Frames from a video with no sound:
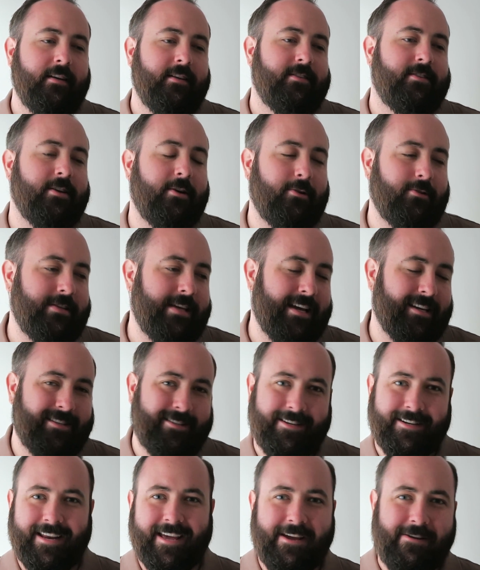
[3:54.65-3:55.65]
So
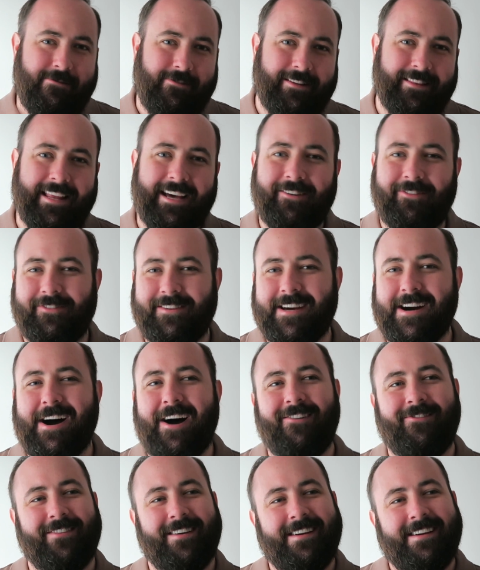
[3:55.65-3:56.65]
yesterday we left
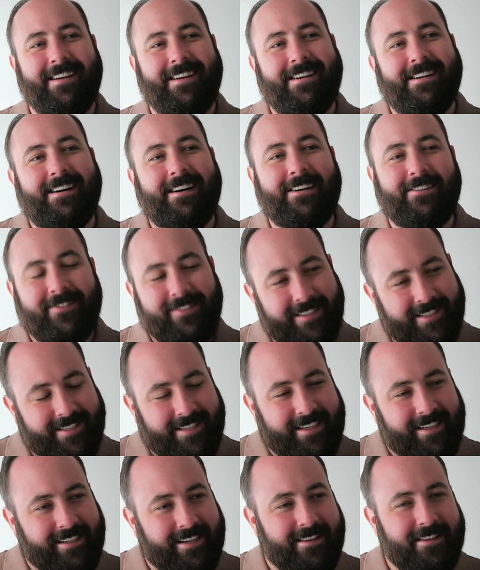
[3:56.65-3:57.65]
off
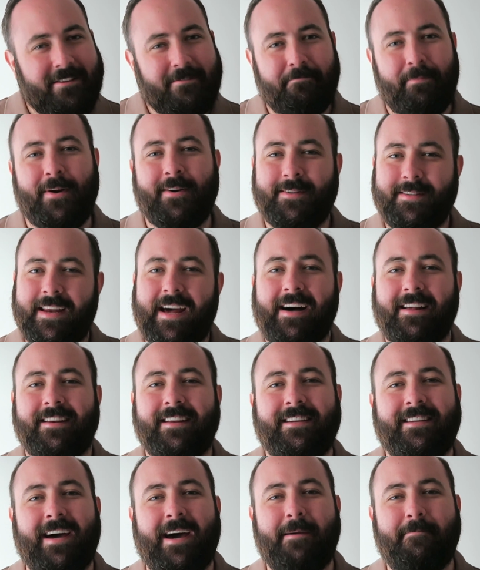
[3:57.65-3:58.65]
listening to this
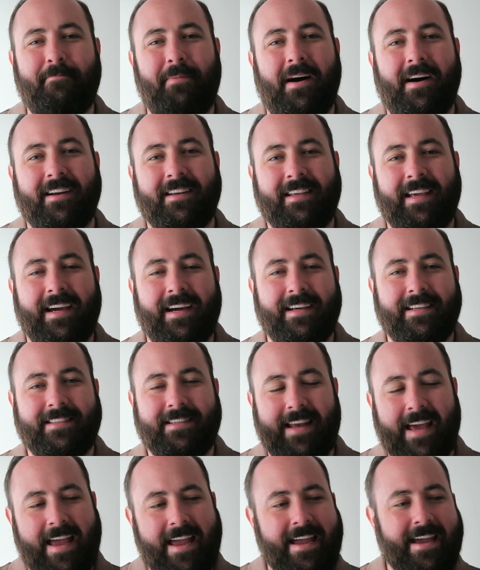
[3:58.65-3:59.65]
personality type
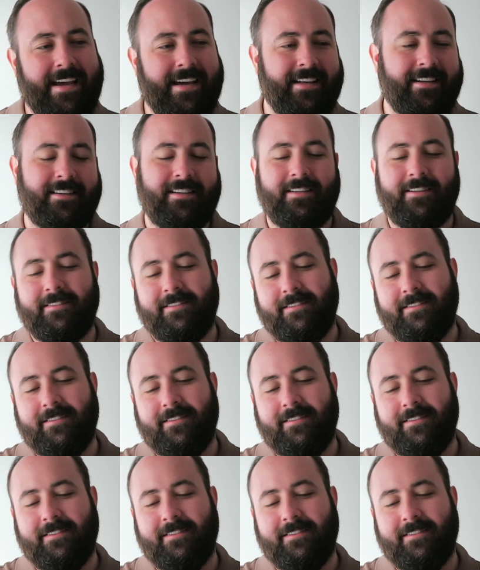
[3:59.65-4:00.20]
podcast, and